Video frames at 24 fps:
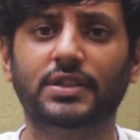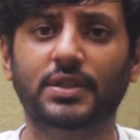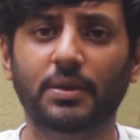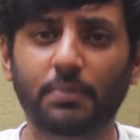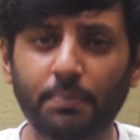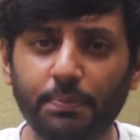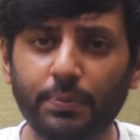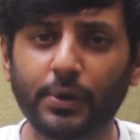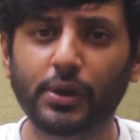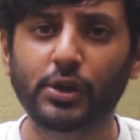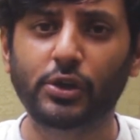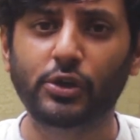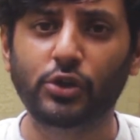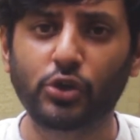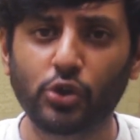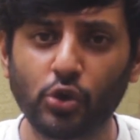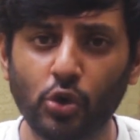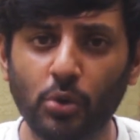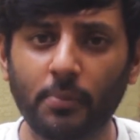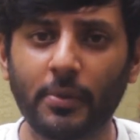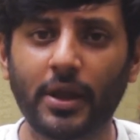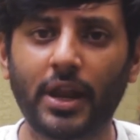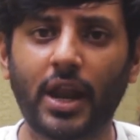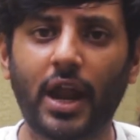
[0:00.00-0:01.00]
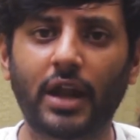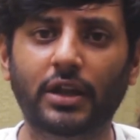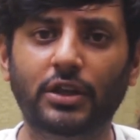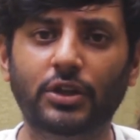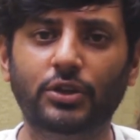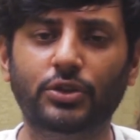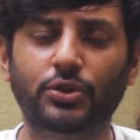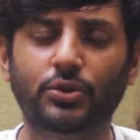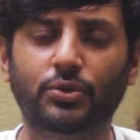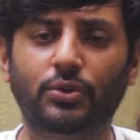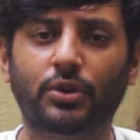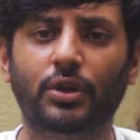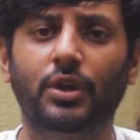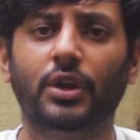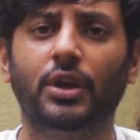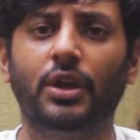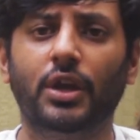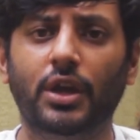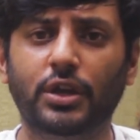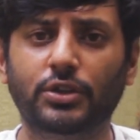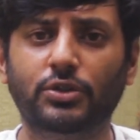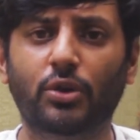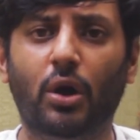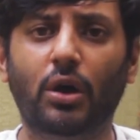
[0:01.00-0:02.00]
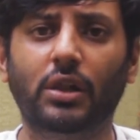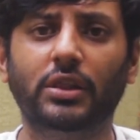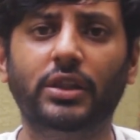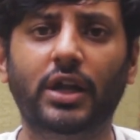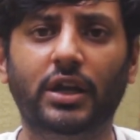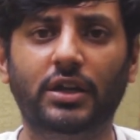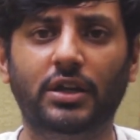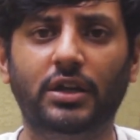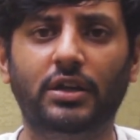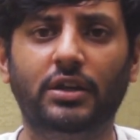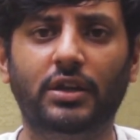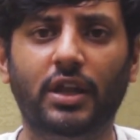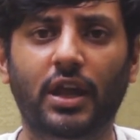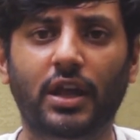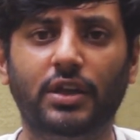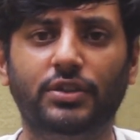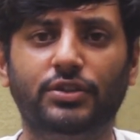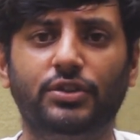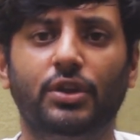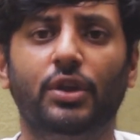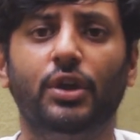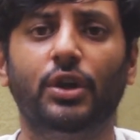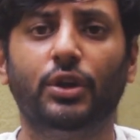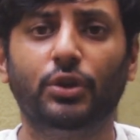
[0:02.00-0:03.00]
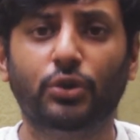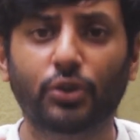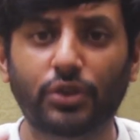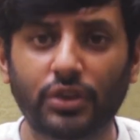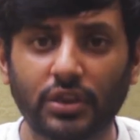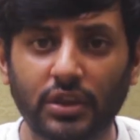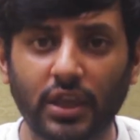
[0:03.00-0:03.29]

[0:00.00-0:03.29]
A simple human attitude is all that it takes